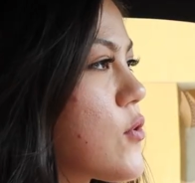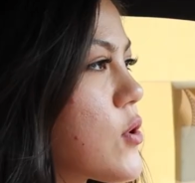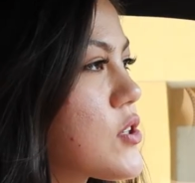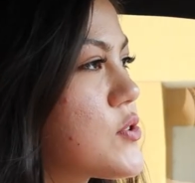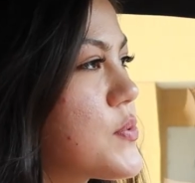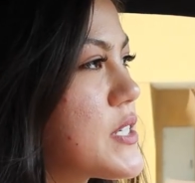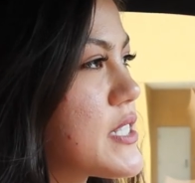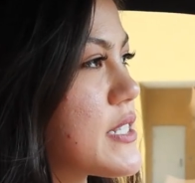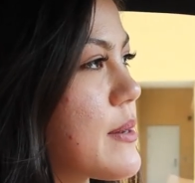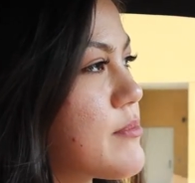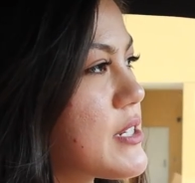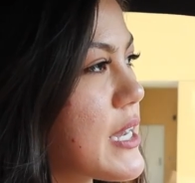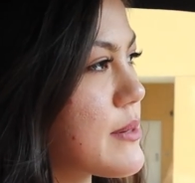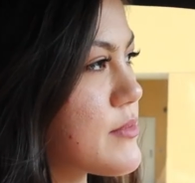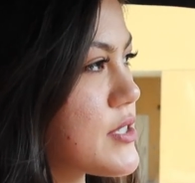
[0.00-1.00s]
of course we
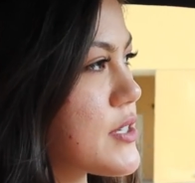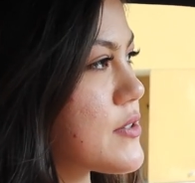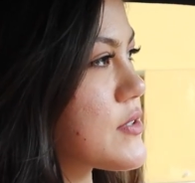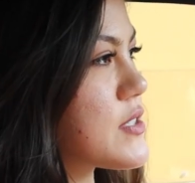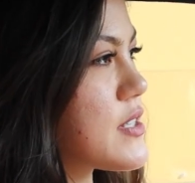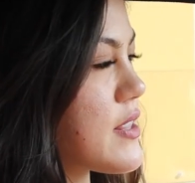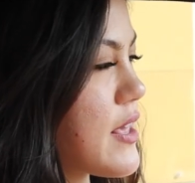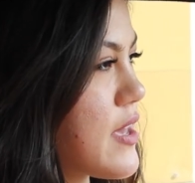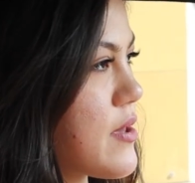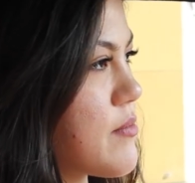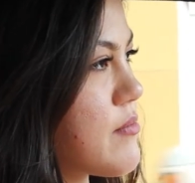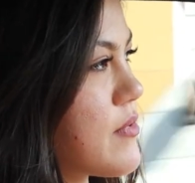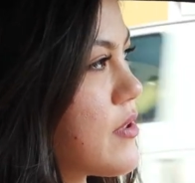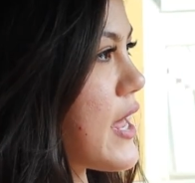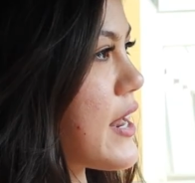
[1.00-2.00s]
sometimes used
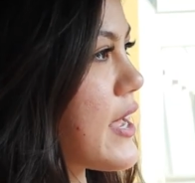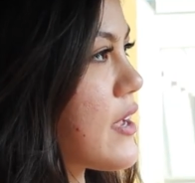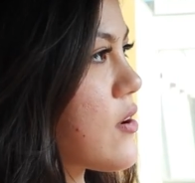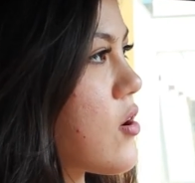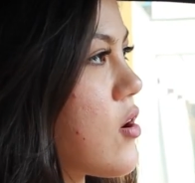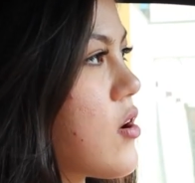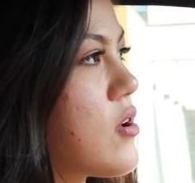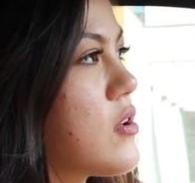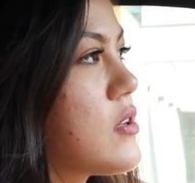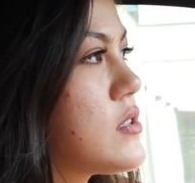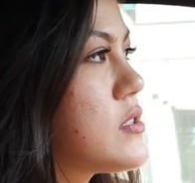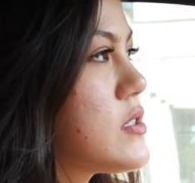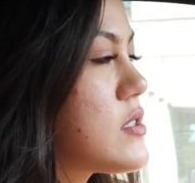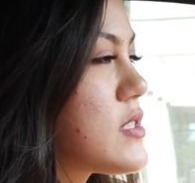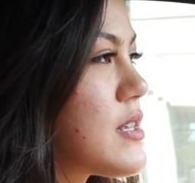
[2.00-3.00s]
them and I
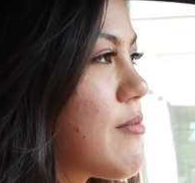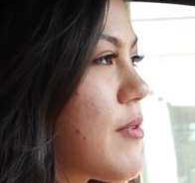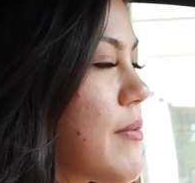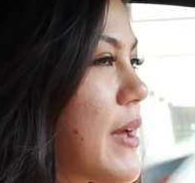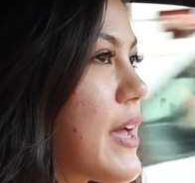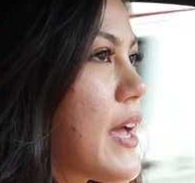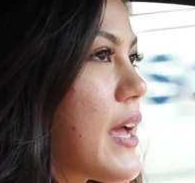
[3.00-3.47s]
called some of my